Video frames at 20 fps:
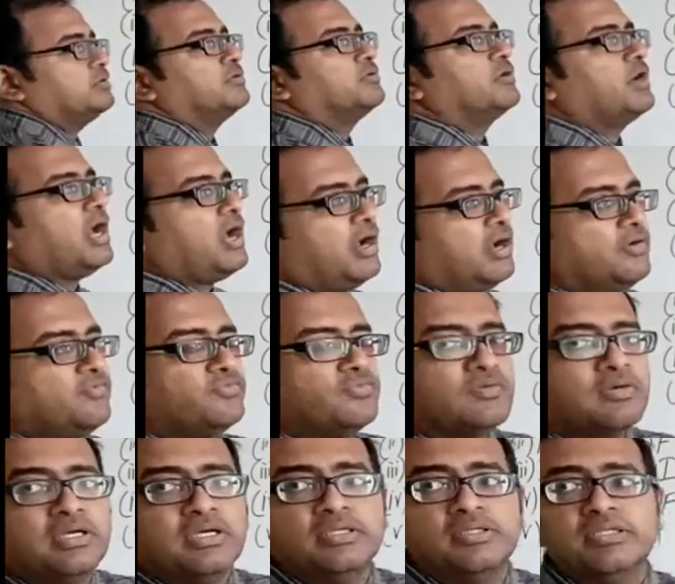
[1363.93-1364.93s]
graph
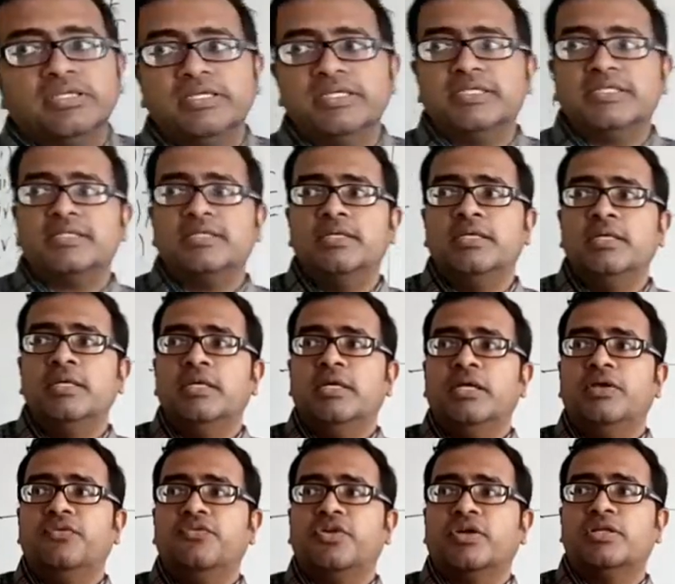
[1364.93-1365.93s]
in this,
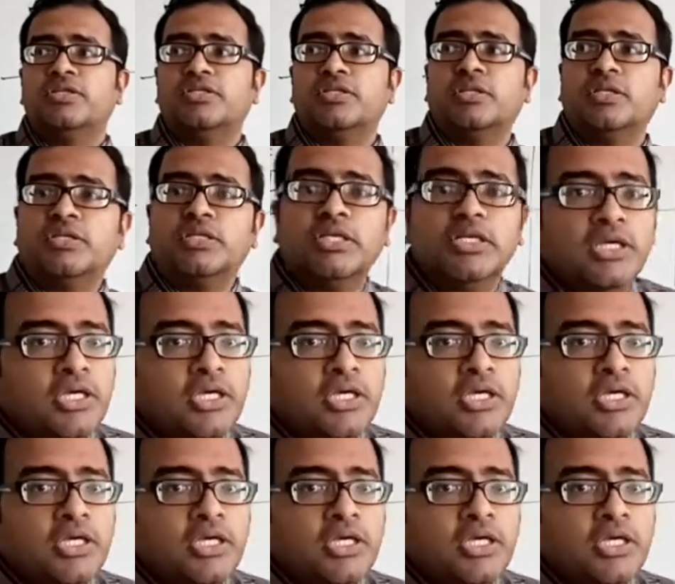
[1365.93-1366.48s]
if you consider the